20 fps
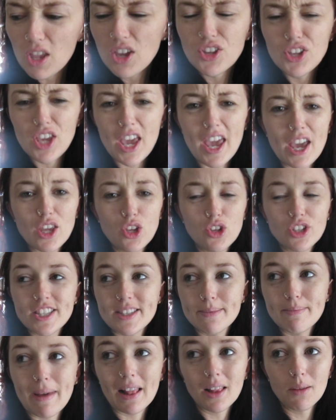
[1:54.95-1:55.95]
Yeah, you
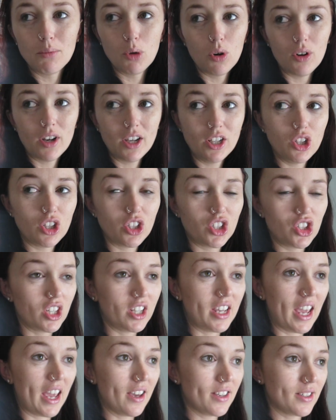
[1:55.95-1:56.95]
smell them all and you
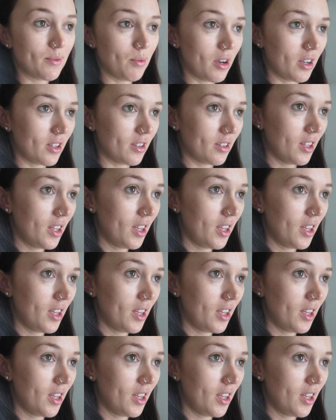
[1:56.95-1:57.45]
guess what.